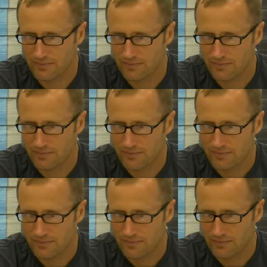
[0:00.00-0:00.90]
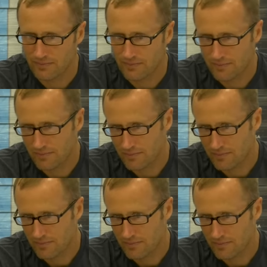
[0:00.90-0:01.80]

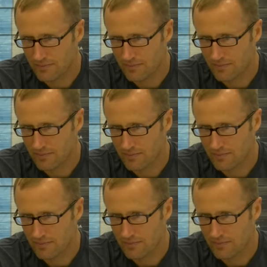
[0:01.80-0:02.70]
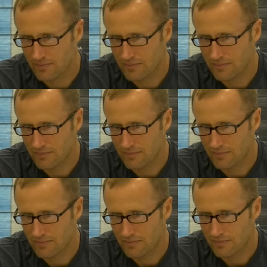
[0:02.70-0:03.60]

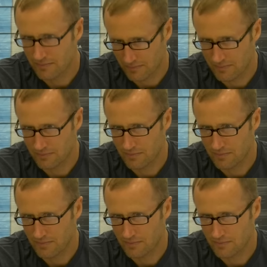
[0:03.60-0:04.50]
(not speaking)